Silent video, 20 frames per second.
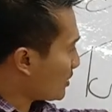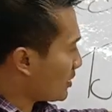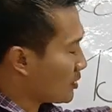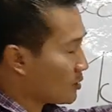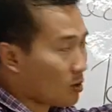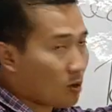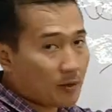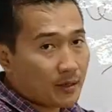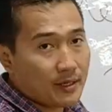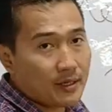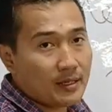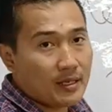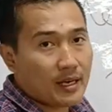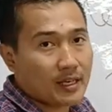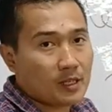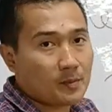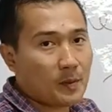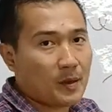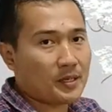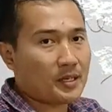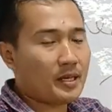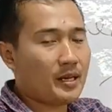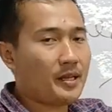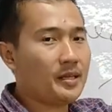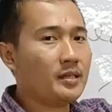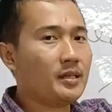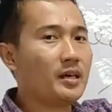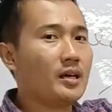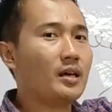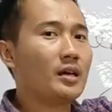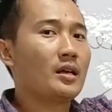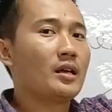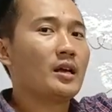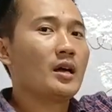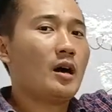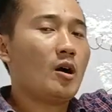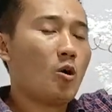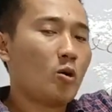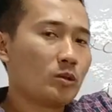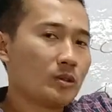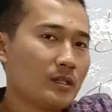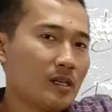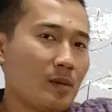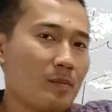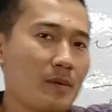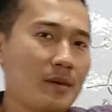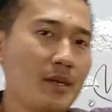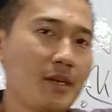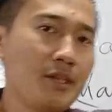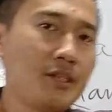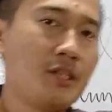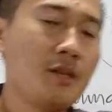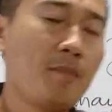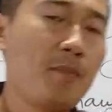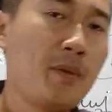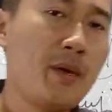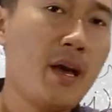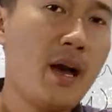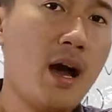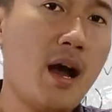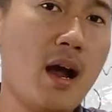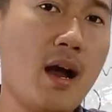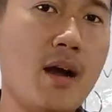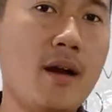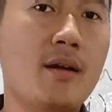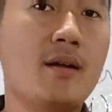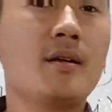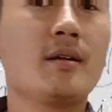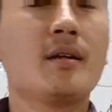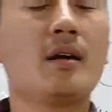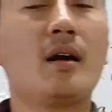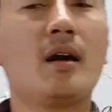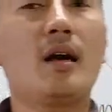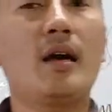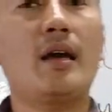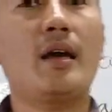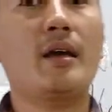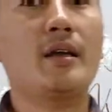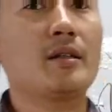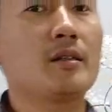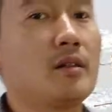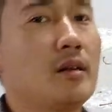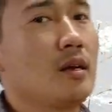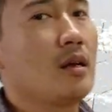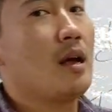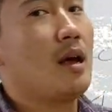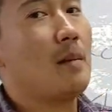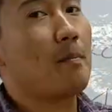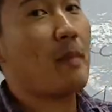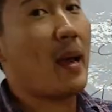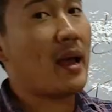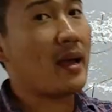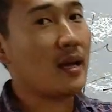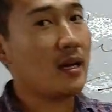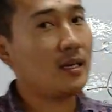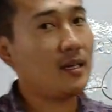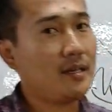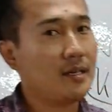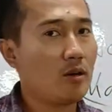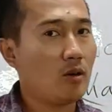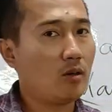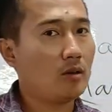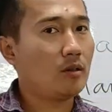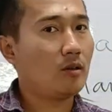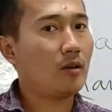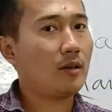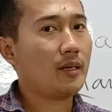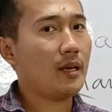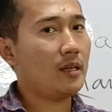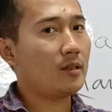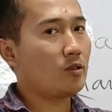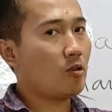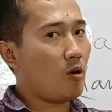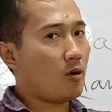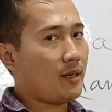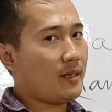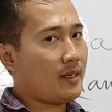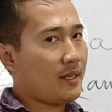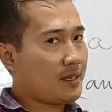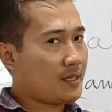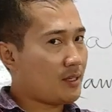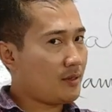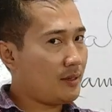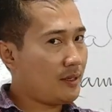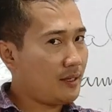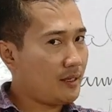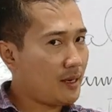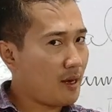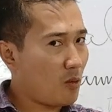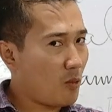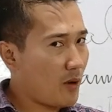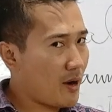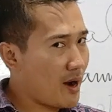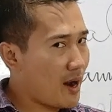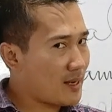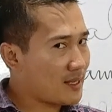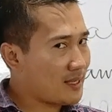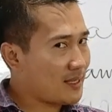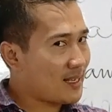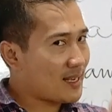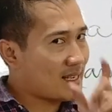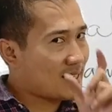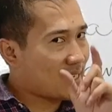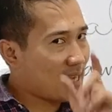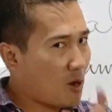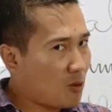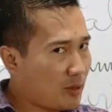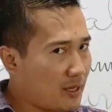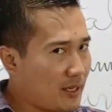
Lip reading: in the North India, especially in the Uttar Pradesh, Bihar, and Bengal. Okay, North and Eastern India. Whereas in the South